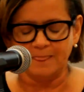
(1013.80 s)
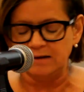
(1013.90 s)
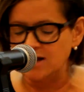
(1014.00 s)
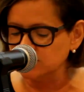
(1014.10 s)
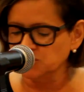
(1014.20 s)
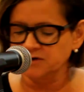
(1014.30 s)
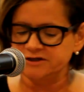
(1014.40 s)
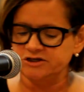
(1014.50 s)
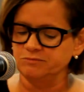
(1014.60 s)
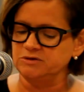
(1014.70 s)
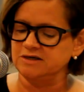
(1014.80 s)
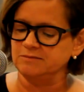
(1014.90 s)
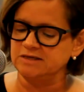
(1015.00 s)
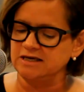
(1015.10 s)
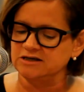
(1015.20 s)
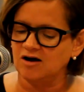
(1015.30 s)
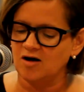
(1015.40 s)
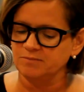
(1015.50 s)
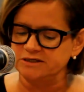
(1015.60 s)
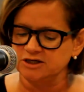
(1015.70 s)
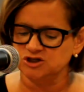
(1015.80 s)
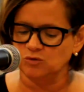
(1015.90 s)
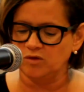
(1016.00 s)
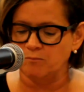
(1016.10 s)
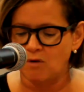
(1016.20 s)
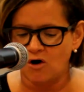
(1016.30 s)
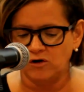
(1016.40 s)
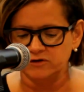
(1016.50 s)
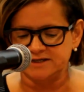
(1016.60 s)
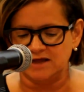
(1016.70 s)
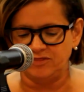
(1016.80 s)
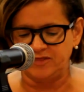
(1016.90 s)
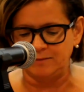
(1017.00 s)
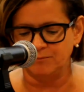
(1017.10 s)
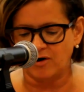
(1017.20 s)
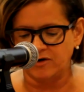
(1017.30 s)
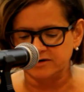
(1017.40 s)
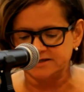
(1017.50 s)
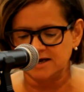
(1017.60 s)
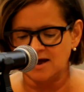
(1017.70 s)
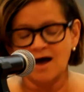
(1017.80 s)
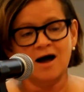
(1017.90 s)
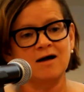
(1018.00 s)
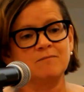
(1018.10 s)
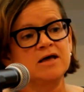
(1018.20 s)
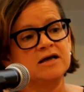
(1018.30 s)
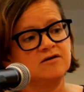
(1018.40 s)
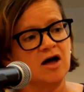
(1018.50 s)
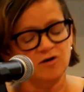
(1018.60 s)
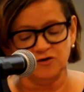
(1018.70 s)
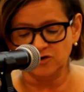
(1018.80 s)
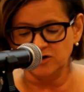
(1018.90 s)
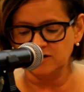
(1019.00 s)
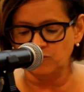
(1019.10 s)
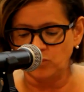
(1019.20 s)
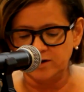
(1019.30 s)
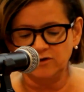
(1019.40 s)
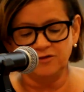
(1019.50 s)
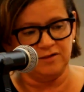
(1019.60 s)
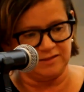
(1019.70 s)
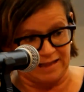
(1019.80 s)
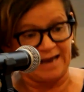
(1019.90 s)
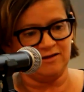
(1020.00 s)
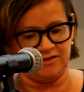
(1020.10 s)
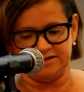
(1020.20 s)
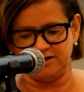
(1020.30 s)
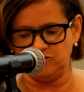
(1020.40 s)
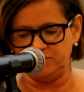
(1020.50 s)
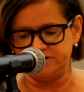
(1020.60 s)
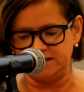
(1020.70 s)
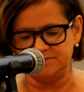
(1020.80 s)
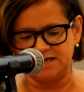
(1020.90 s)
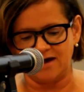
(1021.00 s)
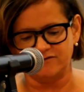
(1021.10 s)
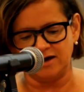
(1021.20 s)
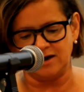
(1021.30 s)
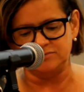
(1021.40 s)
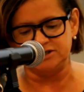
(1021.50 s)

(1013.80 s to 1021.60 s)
natural history museums into competition with malls and theme parks. Not an Alternative will, like these other museums, have